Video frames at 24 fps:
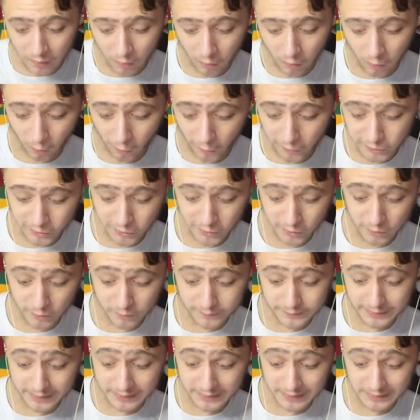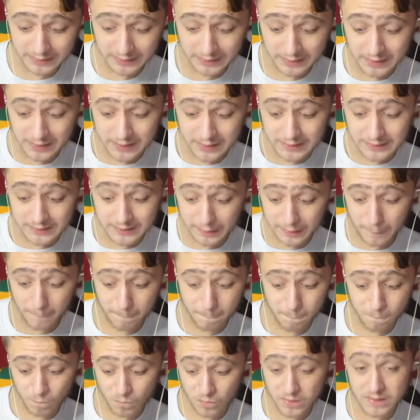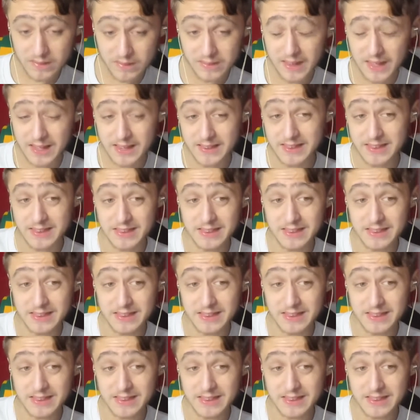or do you think that they're